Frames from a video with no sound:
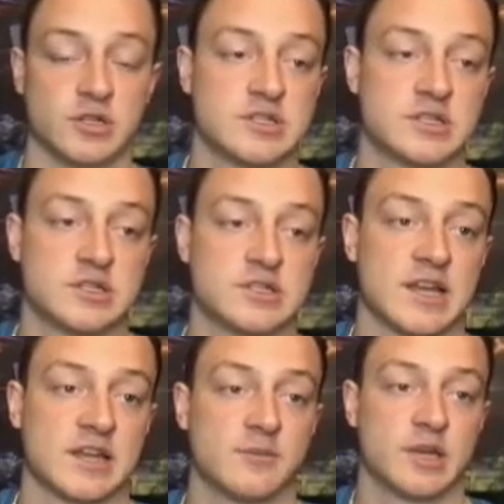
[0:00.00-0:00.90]
This is the
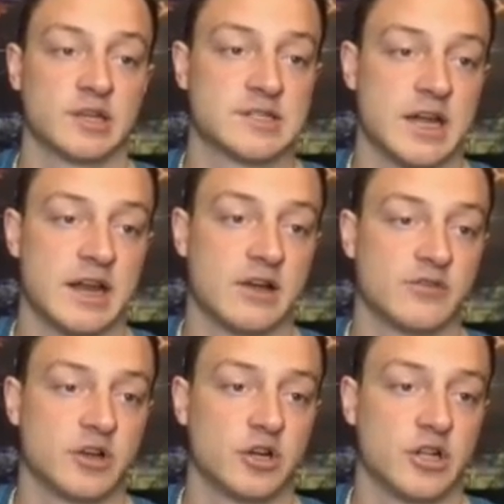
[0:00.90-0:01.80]
second biggest site out
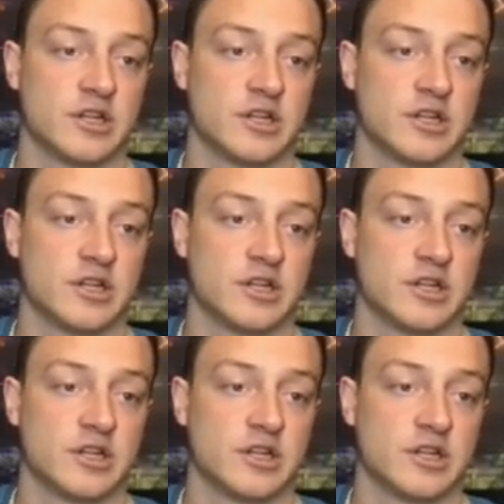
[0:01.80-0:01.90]
there. Then